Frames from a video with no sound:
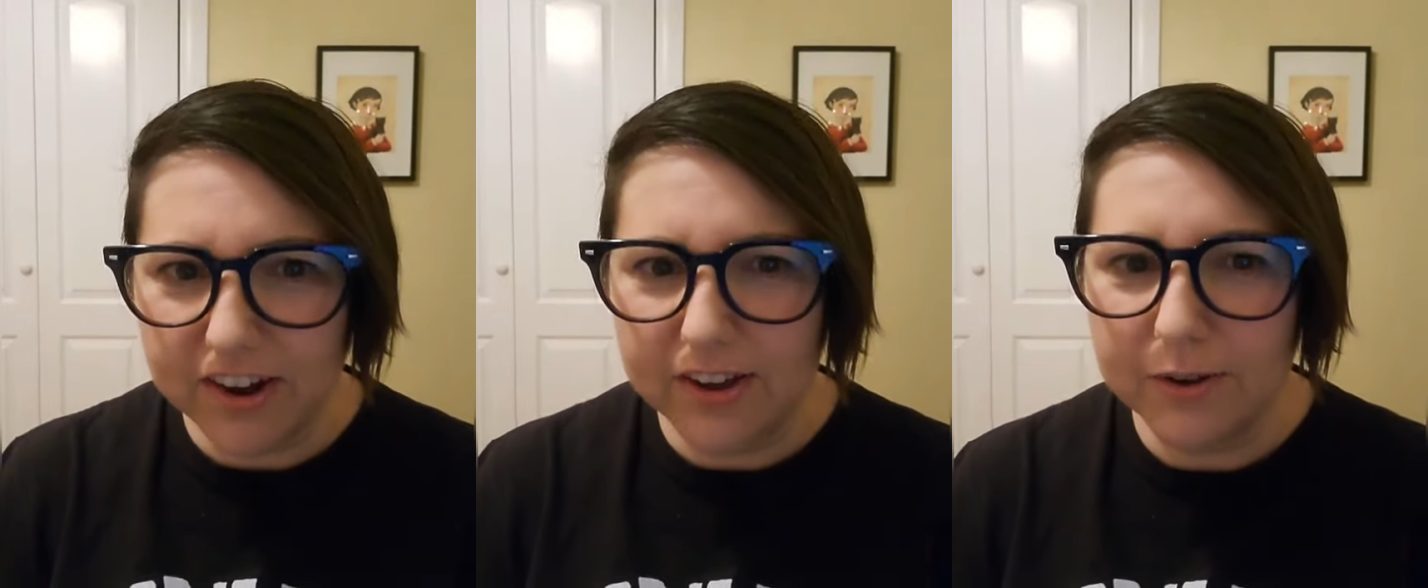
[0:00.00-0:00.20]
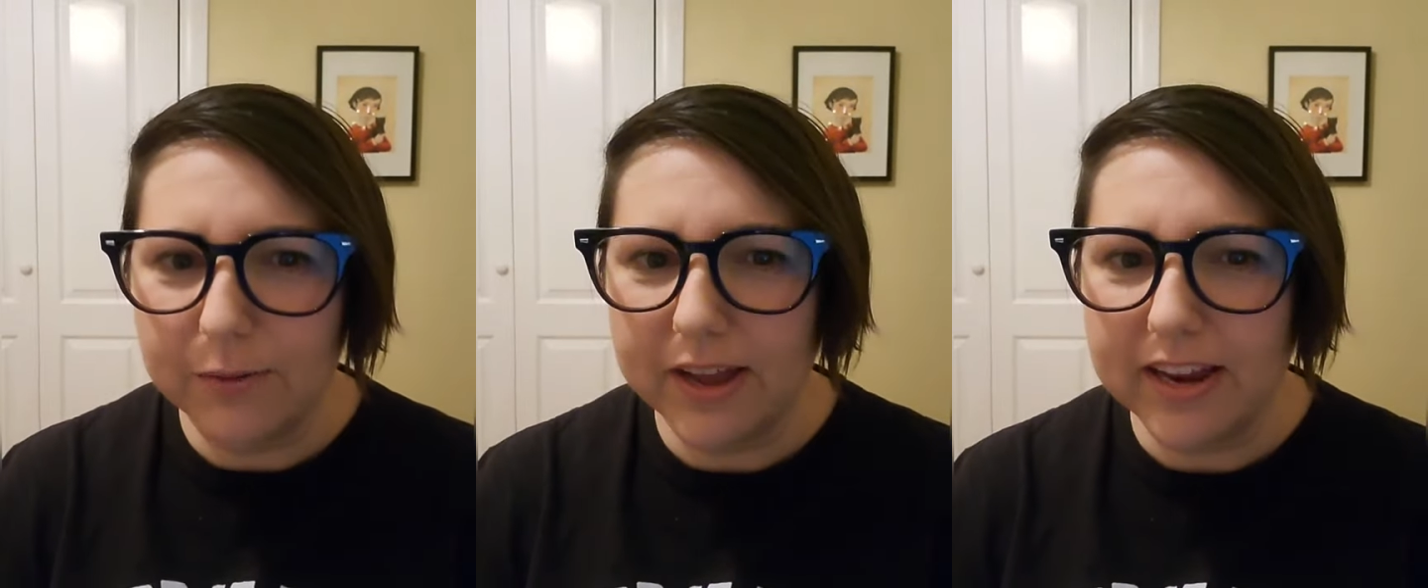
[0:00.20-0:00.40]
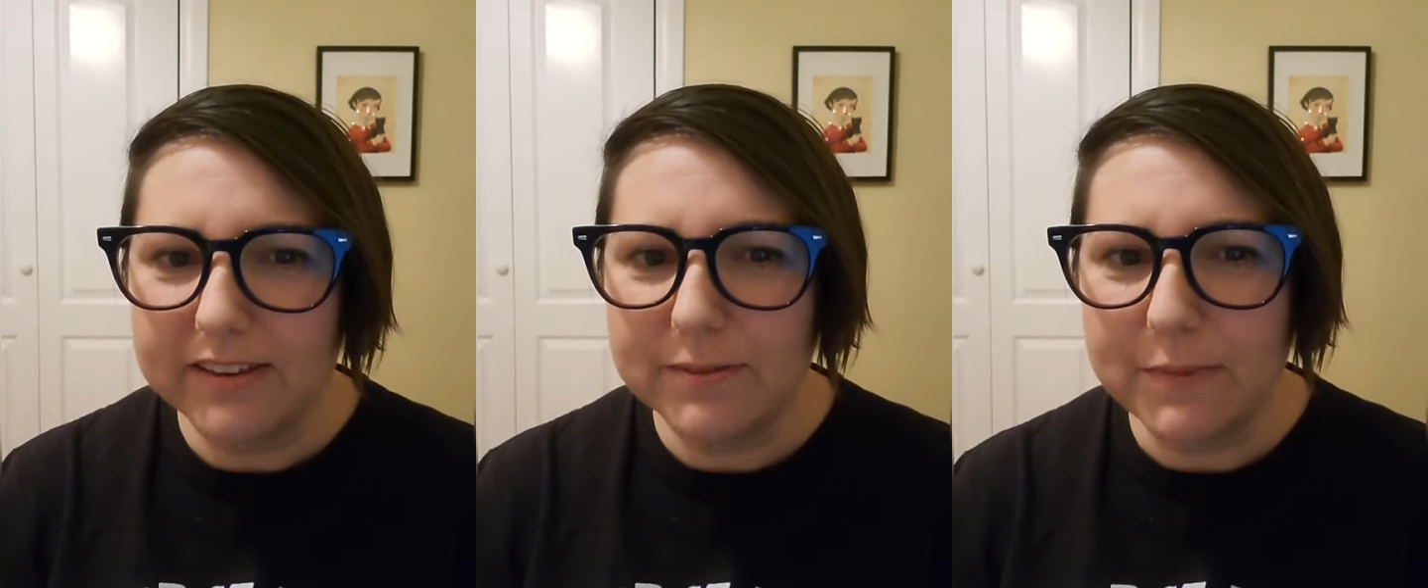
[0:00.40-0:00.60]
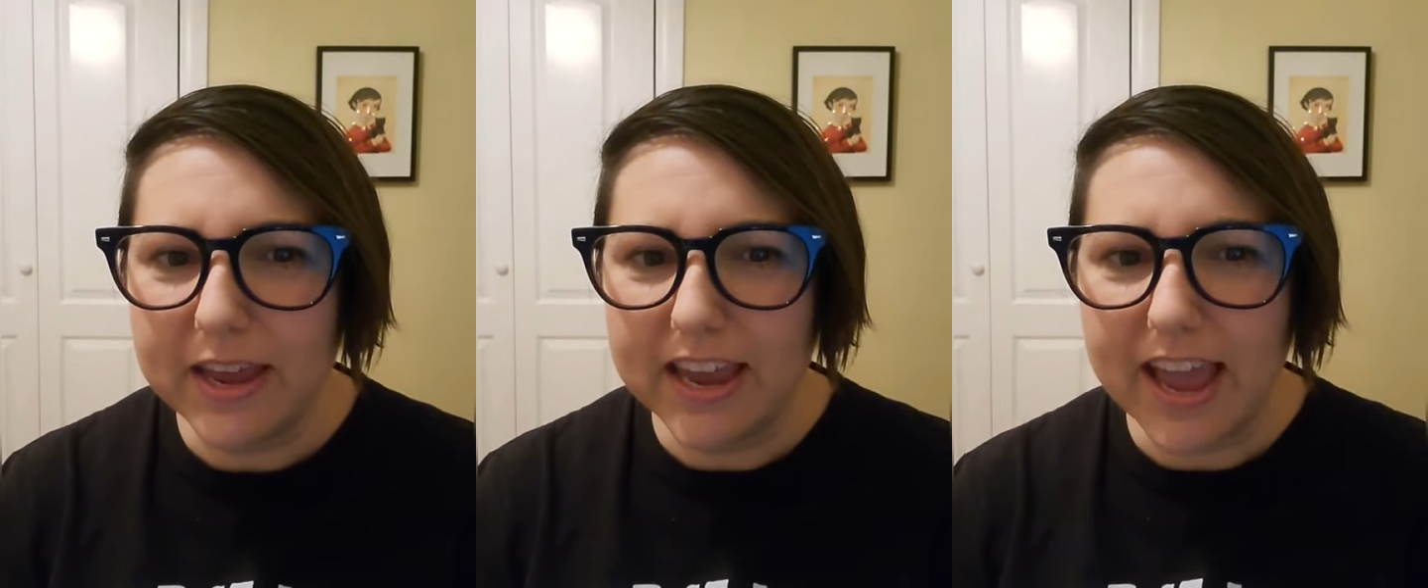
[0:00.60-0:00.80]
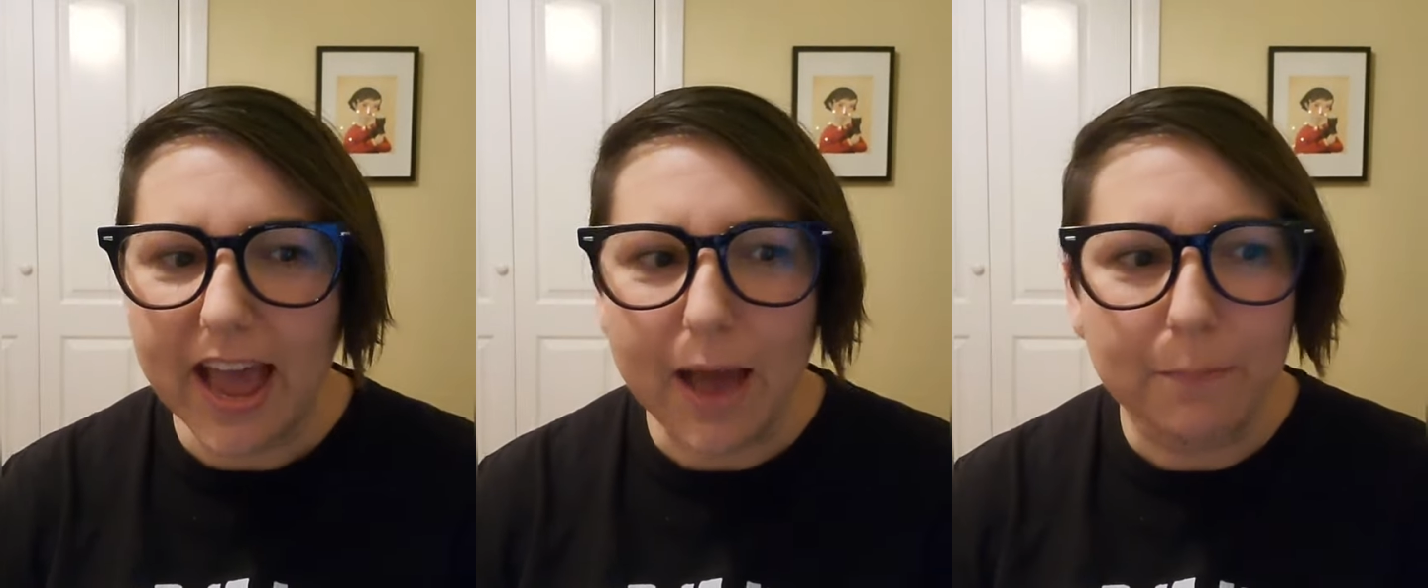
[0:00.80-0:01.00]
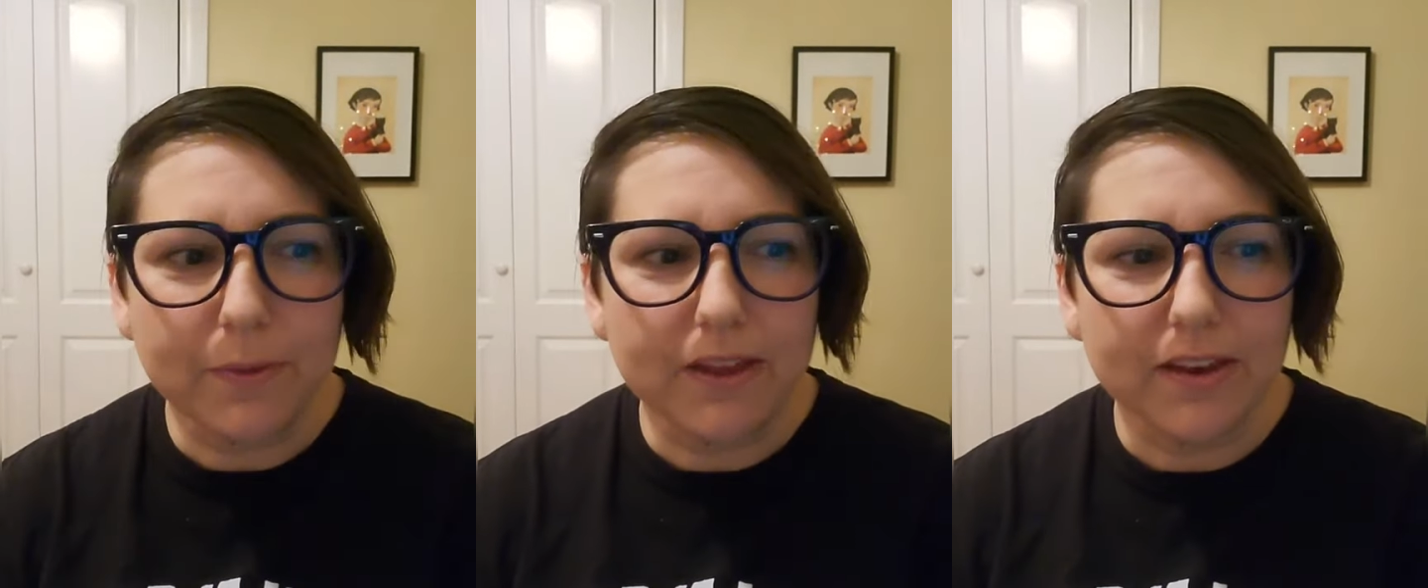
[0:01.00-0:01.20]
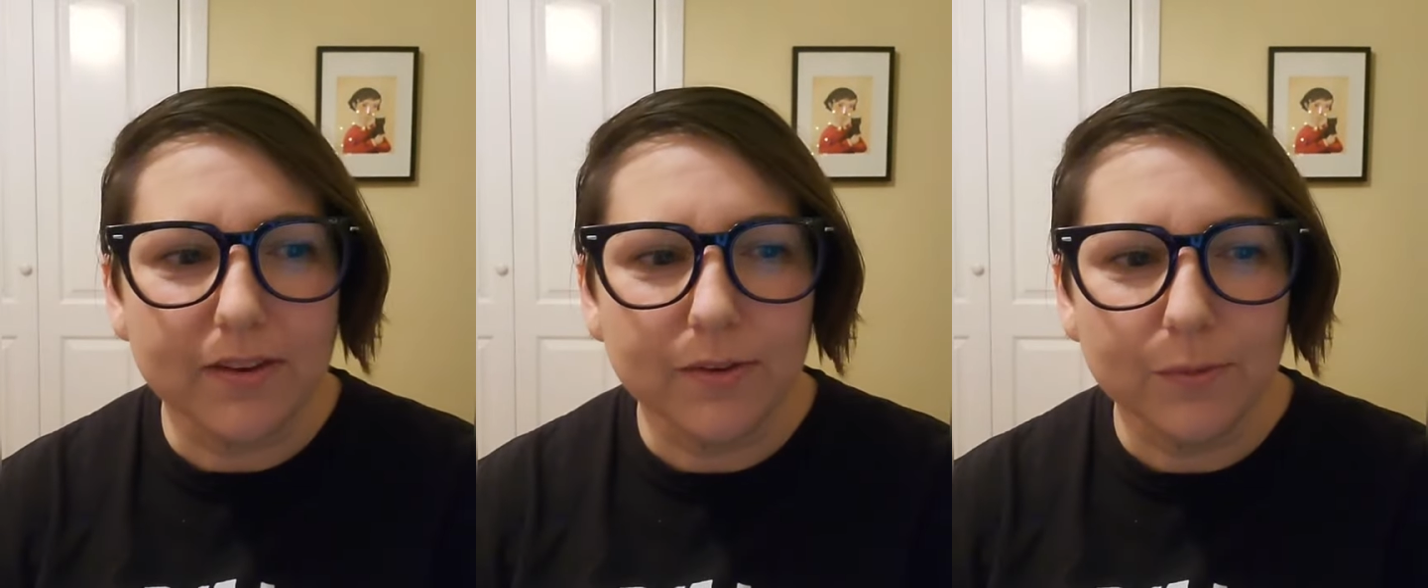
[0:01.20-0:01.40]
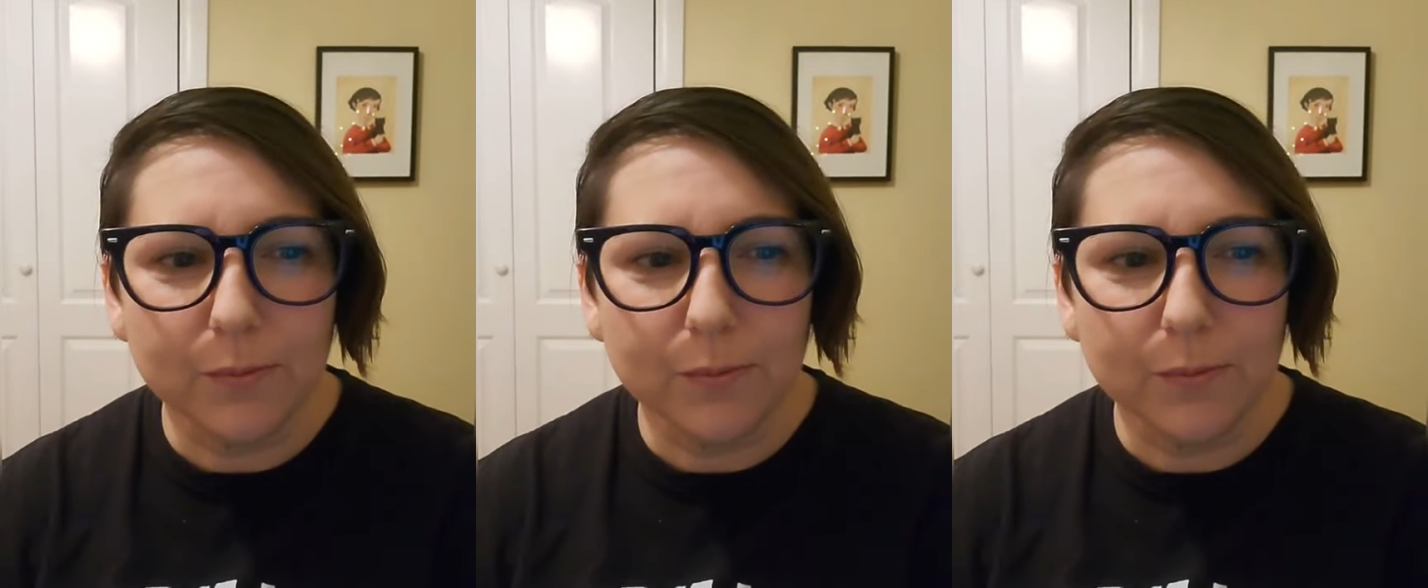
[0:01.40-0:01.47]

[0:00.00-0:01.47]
out a way to make it happen